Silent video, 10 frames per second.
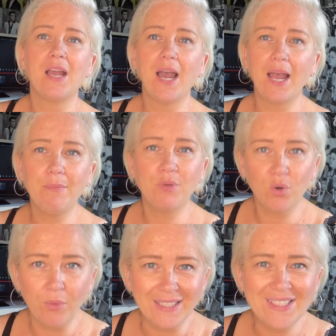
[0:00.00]
I'm
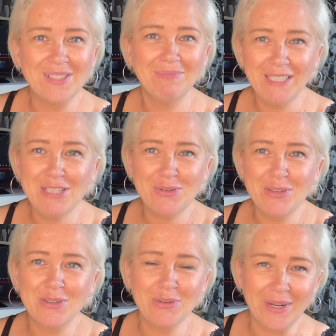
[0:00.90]
going. So me and Joe are
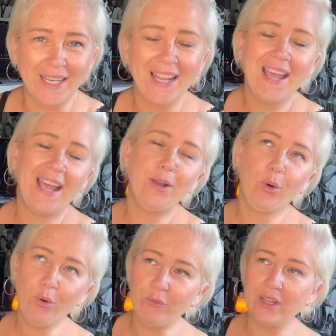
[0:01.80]
going. And
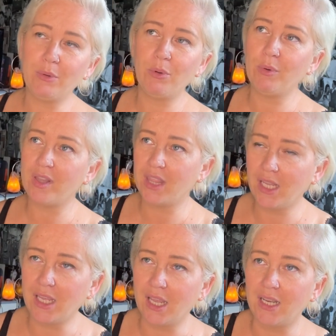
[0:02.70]
hopefully we were
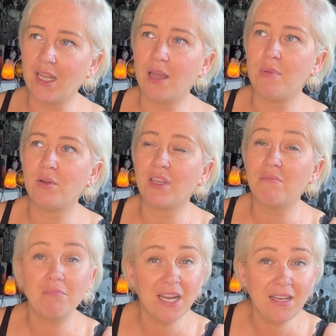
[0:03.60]
thinking about
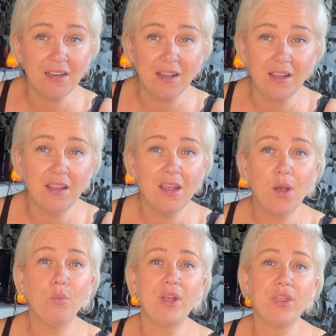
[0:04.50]
combining it
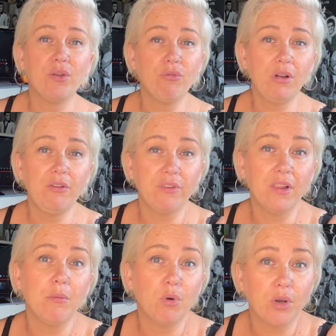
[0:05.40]
with the Royal
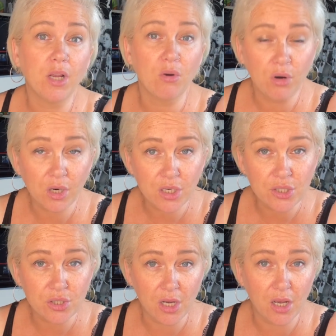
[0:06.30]
Philharmonic
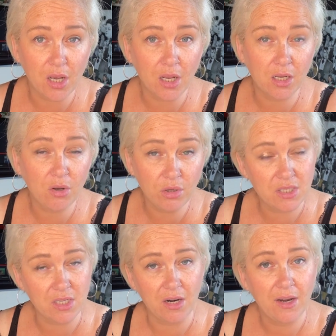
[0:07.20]
Orchestra
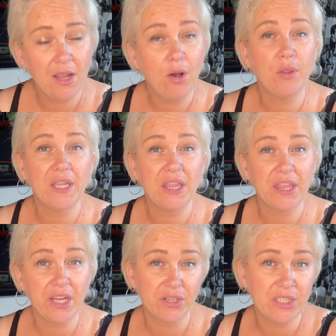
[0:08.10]
concert on the
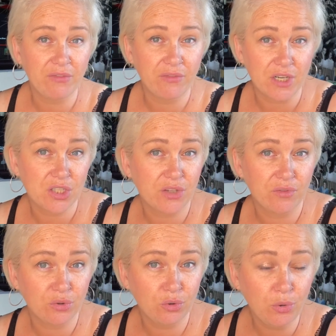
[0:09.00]
31st of
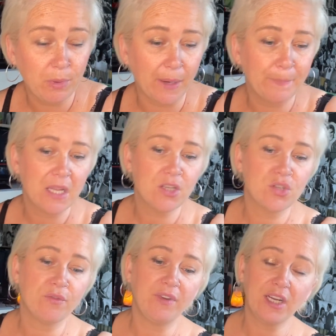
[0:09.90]
October.
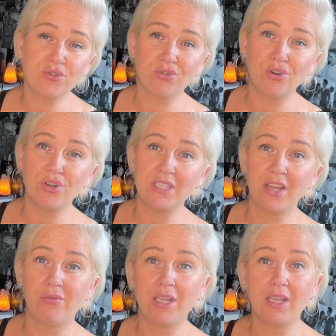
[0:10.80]
So fingers crossed
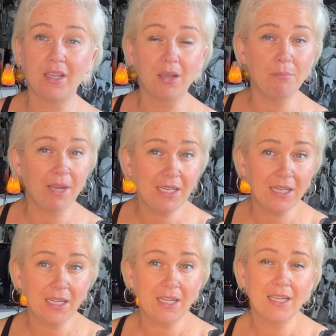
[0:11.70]
if we can combine
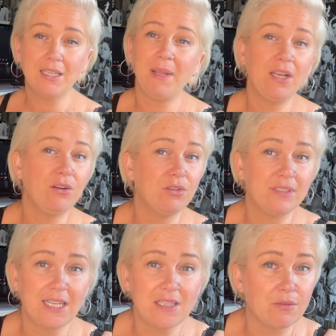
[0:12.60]
it, depending on
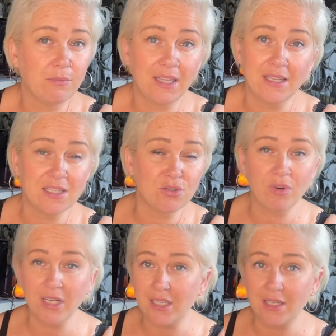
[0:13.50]
dates and when this is
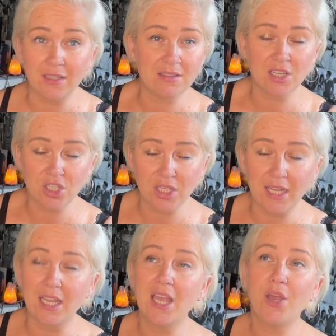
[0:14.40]
running and such
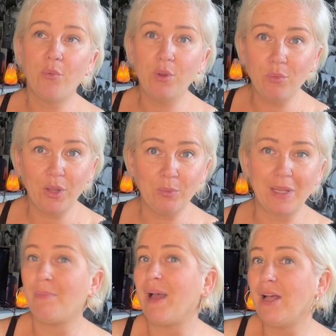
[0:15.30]
like, we will
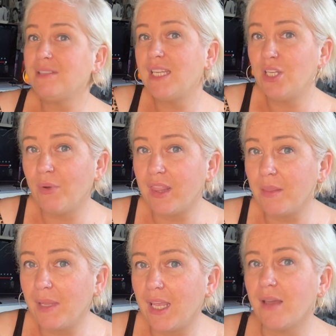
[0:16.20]
be. But I'll take you with me.